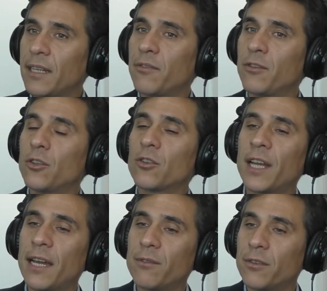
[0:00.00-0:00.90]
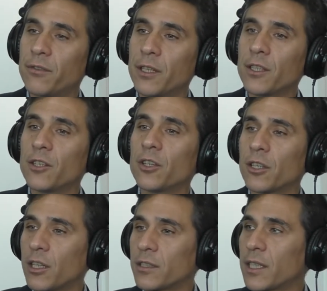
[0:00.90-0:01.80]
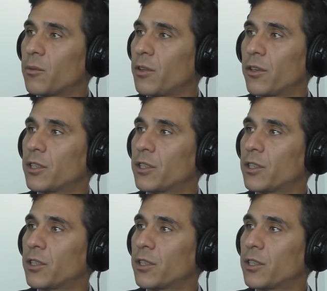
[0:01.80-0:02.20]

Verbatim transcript: if you don't have a feeling or a contact with